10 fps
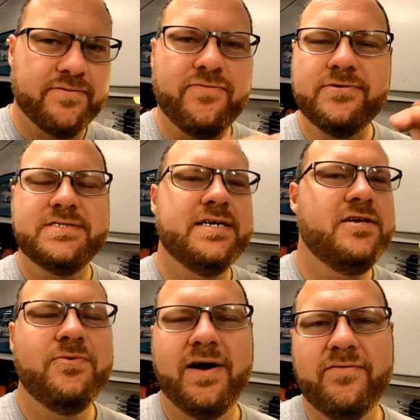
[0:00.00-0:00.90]
The first thing
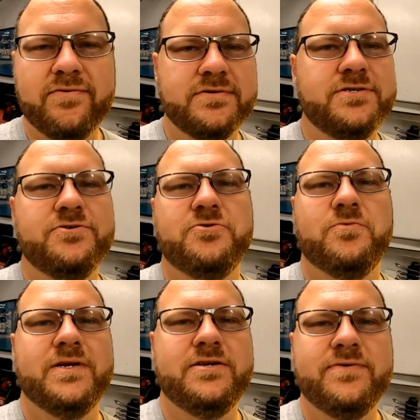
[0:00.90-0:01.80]
you ever do
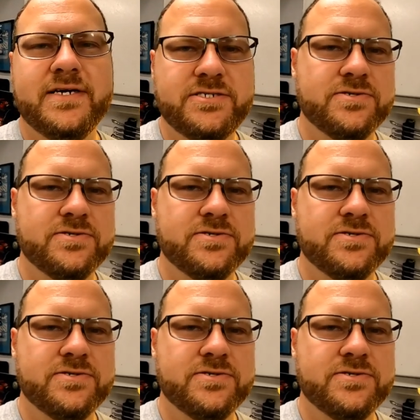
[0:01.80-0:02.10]
when you get